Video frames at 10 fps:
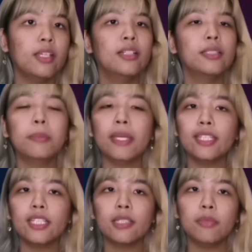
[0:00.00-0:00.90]
the painting
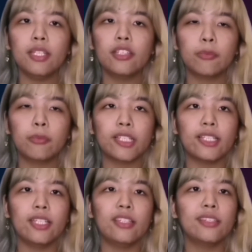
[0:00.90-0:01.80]
can be interpreted
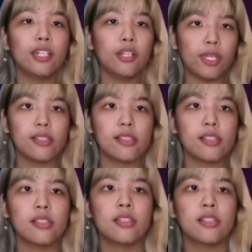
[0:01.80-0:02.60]
in three ways.